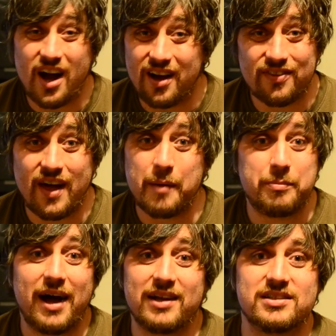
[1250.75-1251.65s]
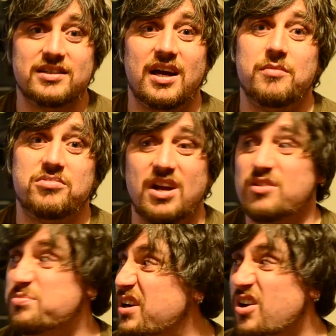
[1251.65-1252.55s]
aren't that bad.
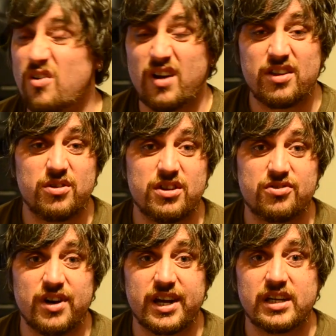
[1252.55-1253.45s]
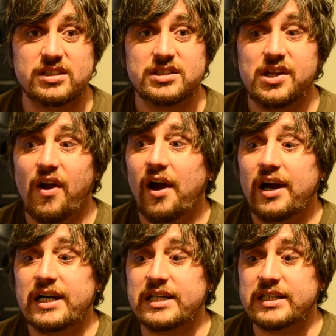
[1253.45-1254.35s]
Sounds pretty alright through this rig.
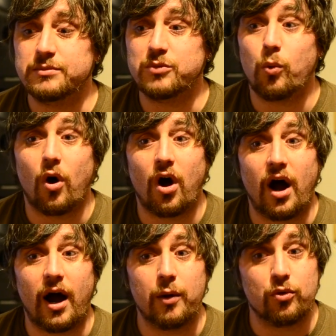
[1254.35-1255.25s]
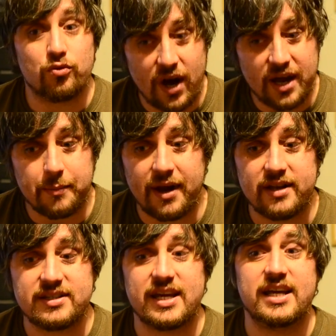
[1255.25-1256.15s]
What I would
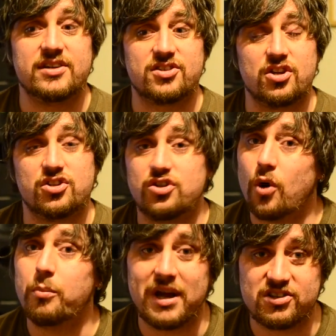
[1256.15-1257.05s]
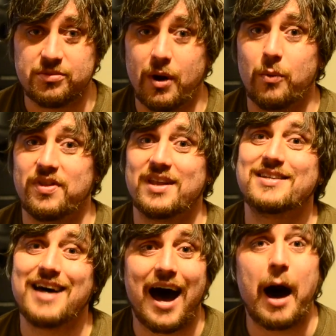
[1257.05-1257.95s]
recommend is don't mess about with the
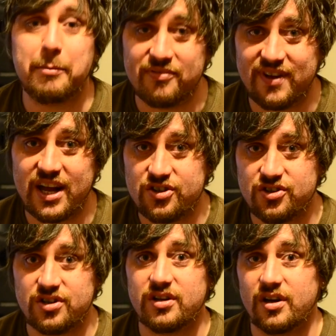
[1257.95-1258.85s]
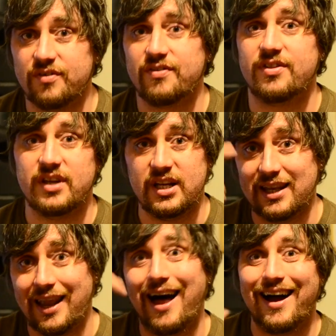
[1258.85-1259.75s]
tab version of the
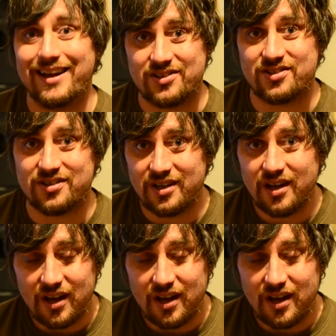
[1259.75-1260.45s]
lines.